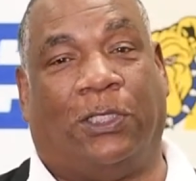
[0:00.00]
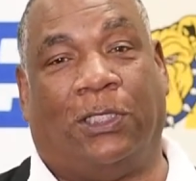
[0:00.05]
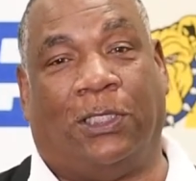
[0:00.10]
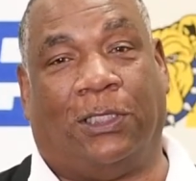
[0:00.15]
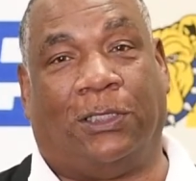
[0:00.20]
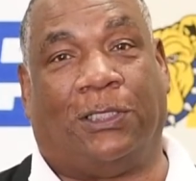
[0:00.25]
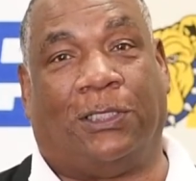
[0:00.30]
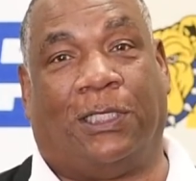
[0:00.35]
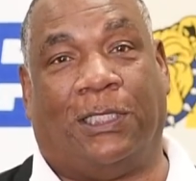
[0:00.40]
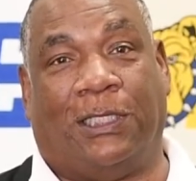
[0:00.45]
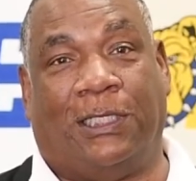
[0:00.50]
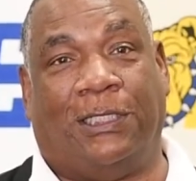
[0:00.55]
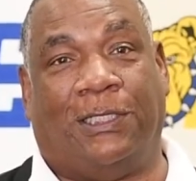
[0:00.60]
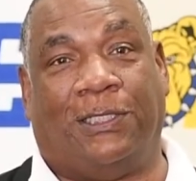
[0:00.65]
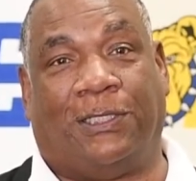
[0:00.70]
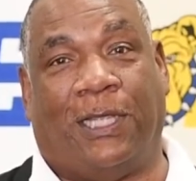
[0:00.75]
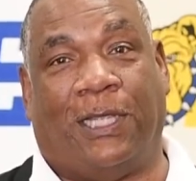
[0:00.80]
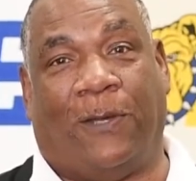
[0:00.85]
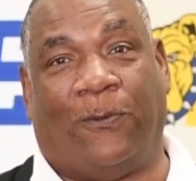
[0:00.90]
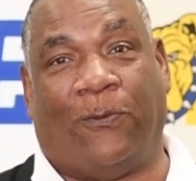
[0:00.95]
little
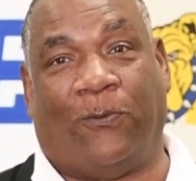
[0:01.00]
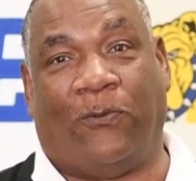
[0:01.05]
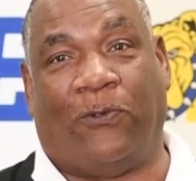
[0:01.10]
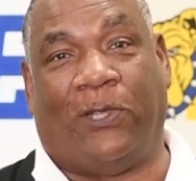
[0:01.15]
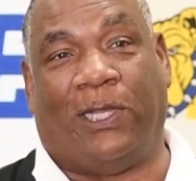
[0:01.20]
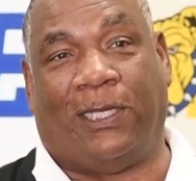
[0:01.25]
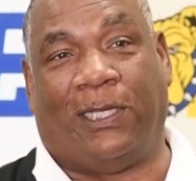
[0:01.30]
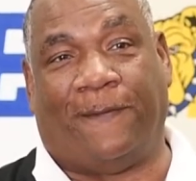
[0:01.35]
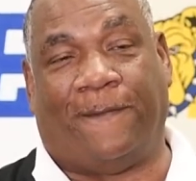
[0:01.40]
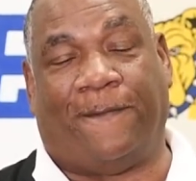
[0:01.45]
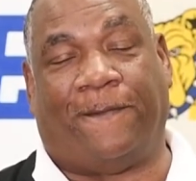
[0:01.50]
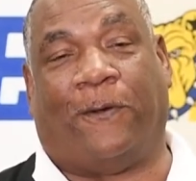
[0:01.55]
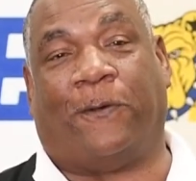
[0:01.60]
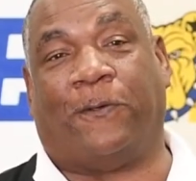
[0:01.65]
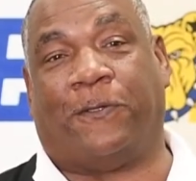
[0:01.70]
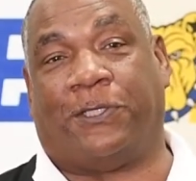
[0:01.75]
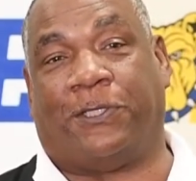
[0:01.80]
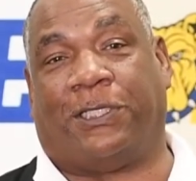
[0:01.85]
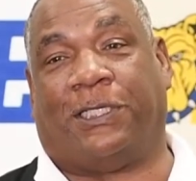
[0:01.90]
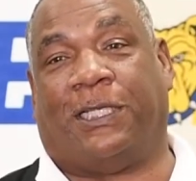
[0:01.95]
things and really
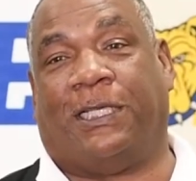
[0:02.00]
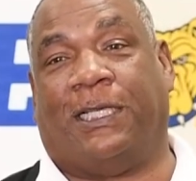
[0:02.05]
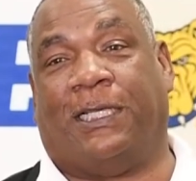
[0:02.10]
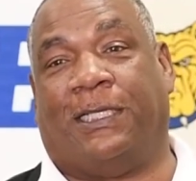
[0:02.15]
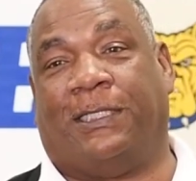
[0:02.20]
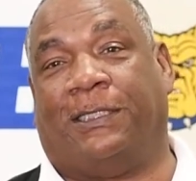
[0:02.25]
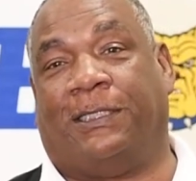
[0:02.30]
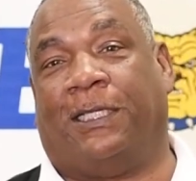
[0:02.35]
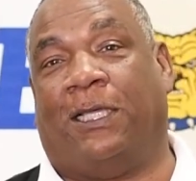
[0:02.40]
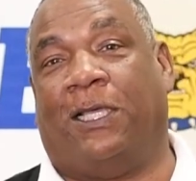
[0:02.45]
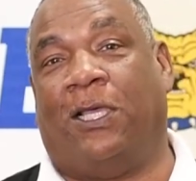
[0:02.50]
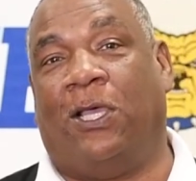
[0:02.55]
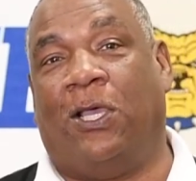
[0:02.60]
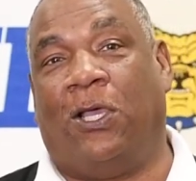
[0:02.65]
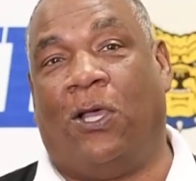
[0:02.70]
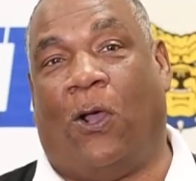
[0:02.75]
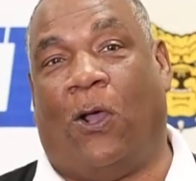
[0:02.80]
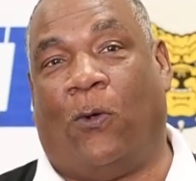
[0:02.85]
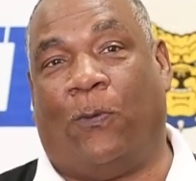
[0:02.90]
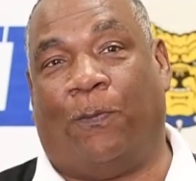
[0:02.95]
focus in
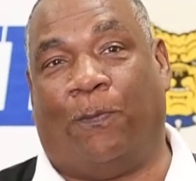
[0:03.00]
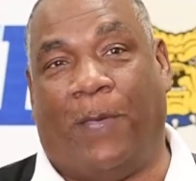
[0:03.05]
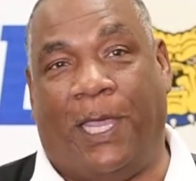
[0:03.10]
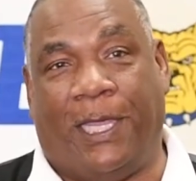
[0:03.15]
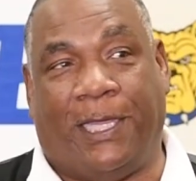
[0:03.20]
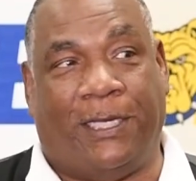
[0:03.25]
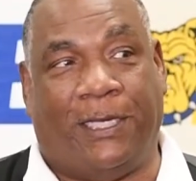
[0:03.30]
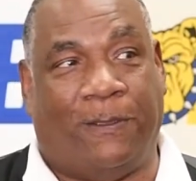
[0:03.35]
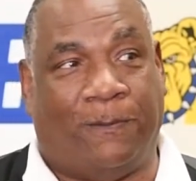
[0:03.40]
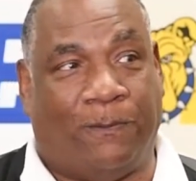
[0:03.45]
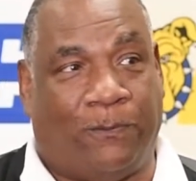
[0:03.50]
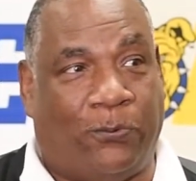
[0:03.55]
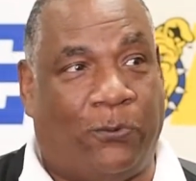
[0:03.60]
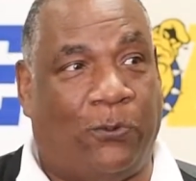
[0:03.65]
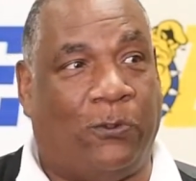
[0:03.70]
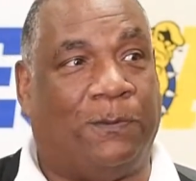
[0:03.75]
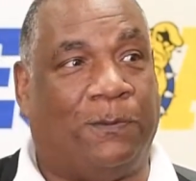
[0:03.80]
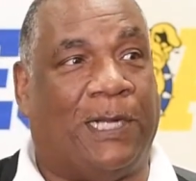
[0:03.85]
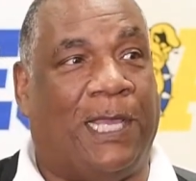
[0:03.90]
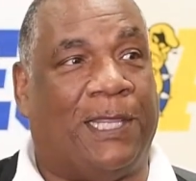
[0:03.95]
on making
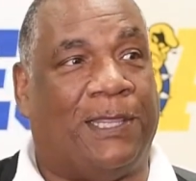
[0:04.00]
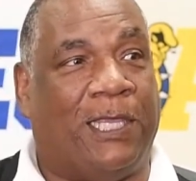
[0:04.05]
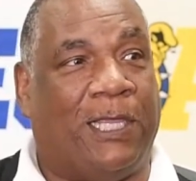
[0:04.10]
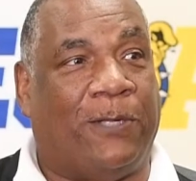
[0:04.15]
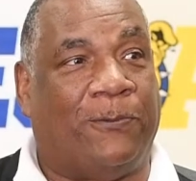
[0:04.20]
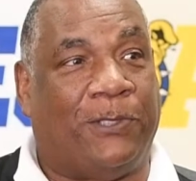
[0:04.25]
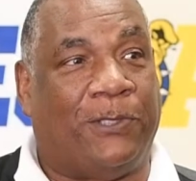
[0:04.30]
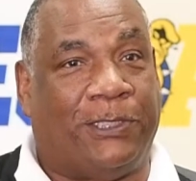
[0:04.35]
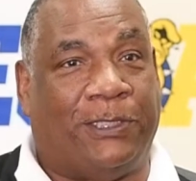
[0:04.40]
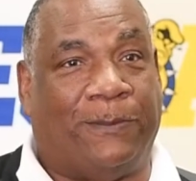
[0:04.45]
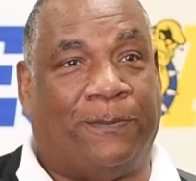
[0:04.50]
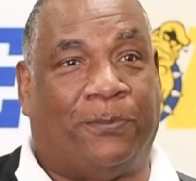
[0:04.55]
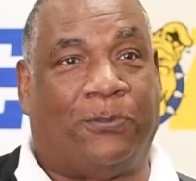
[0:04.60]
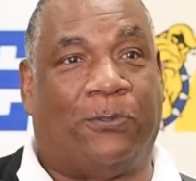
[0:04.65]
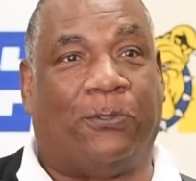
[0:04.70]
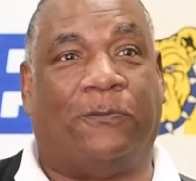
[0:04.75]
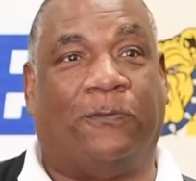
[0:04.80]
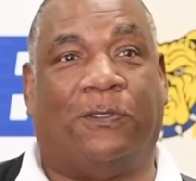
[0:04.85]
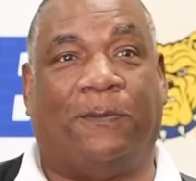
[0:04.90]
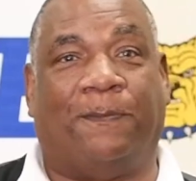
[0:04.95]
improvement, I think we can
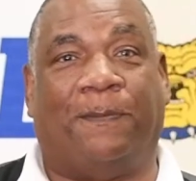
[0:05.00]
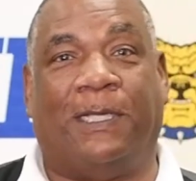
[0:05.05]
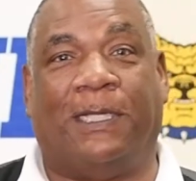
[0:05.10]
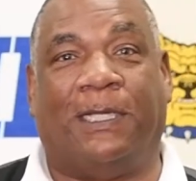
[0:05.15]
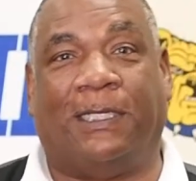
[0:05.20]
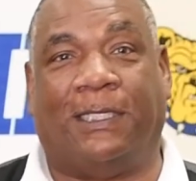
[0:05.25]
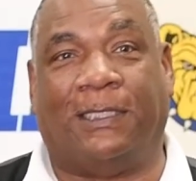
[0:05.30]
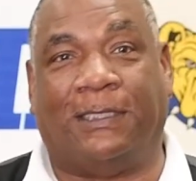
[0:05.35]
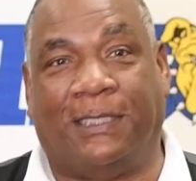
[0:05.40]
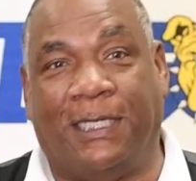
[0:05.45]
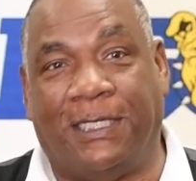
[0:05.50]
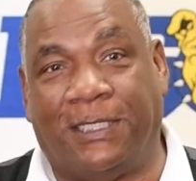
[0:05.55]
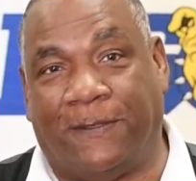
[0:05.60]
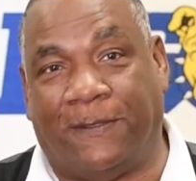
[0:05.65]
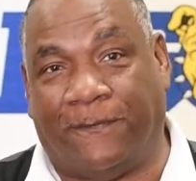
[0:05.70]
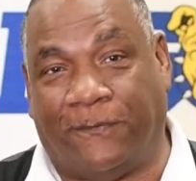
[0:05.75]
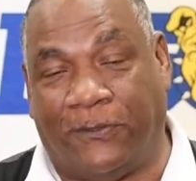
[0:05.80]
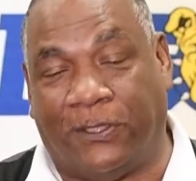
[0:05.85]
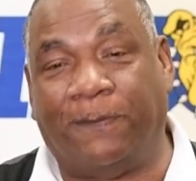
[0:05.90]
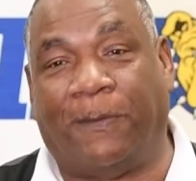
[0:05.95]
improve to being a
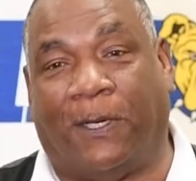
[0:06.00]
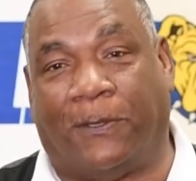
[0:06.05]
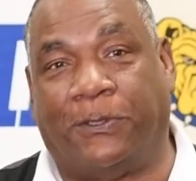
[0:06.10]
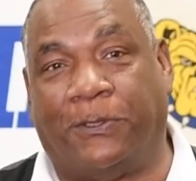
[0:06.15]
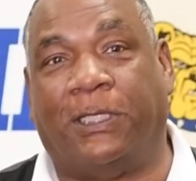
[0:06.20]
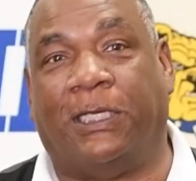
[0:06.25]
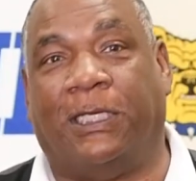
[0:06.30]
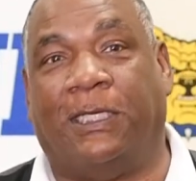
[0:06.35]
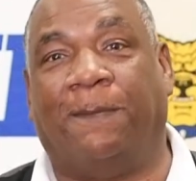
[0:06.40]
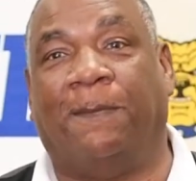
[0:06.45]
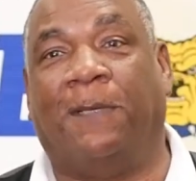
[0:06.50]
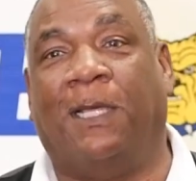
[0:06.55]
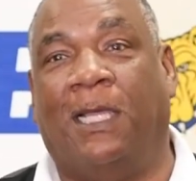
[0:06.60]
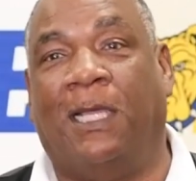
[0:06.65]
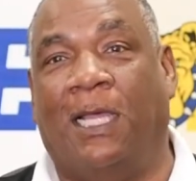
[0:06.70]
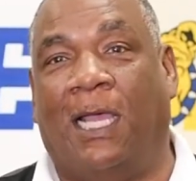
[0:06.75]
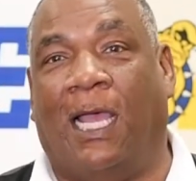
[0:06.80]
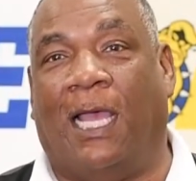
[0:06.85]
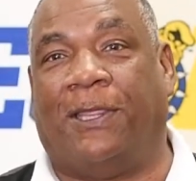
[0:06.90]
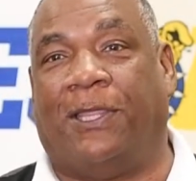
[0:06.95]
decent football team.
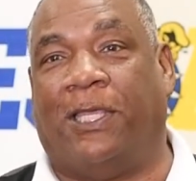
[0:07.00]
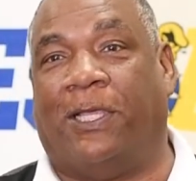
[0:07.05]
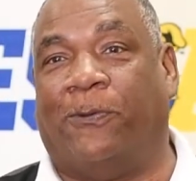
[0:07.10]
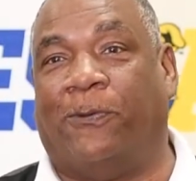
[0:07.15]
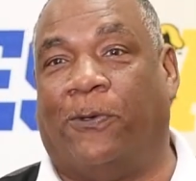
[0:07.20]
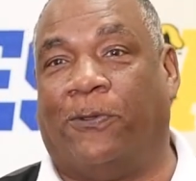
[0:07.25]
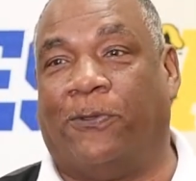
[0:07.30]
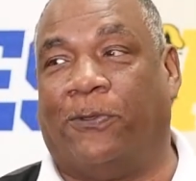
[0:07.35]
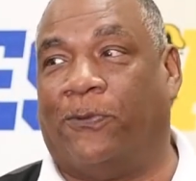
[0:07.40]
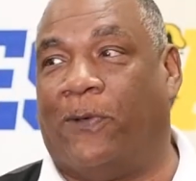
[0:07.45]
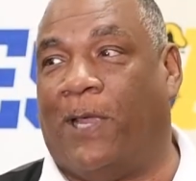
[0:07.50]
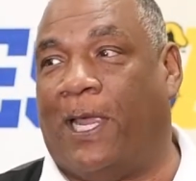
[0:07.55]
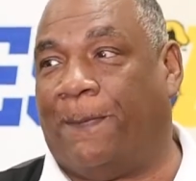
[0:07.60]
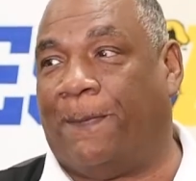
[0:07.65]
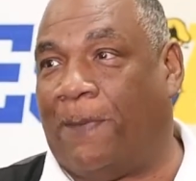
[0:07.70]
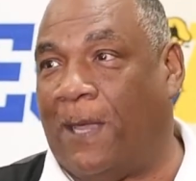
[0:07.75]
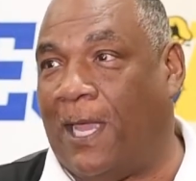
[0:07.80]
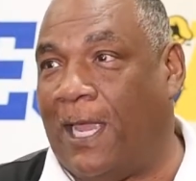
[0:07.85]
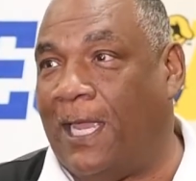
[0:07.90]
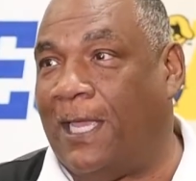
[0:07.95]
I think we're on the
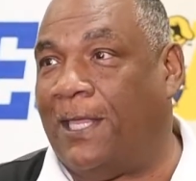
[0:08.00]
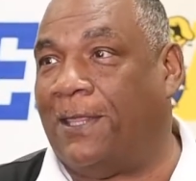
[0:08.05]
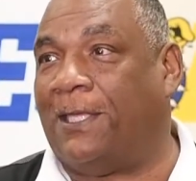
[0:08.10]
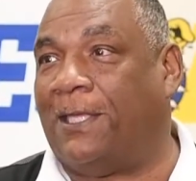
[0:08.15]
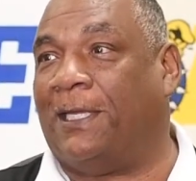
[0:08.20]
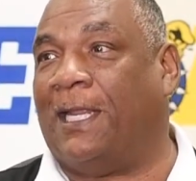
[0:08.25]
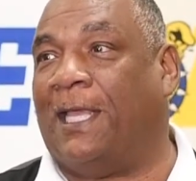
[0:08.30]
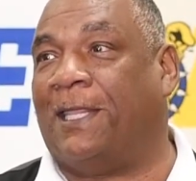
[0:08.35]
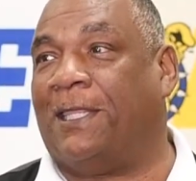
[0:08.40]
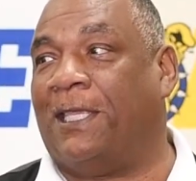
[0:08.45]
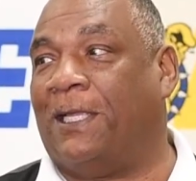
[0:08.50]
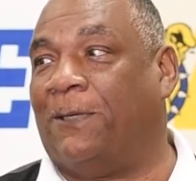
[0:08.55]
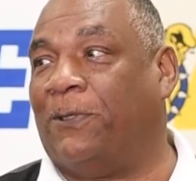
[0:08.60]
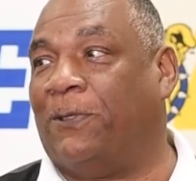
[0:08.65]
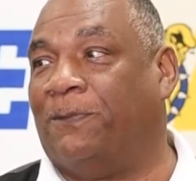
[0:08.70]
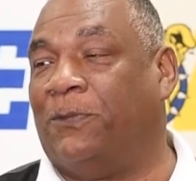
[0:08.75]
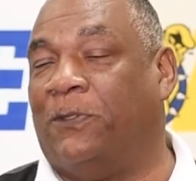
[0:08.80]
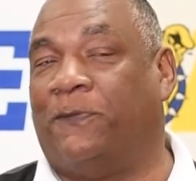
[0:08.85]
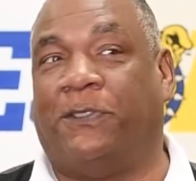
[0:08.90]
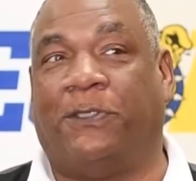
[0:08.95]
right path, and I think
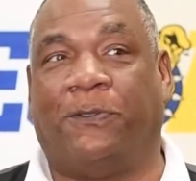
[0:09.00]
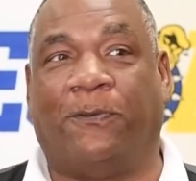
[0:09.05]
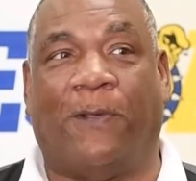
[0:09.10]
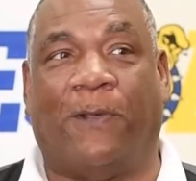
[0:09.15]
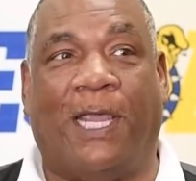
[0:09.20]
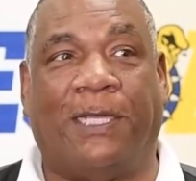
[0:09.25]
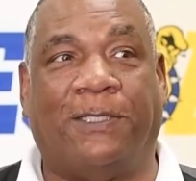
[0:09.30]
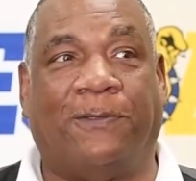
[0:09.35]
we're moving in the right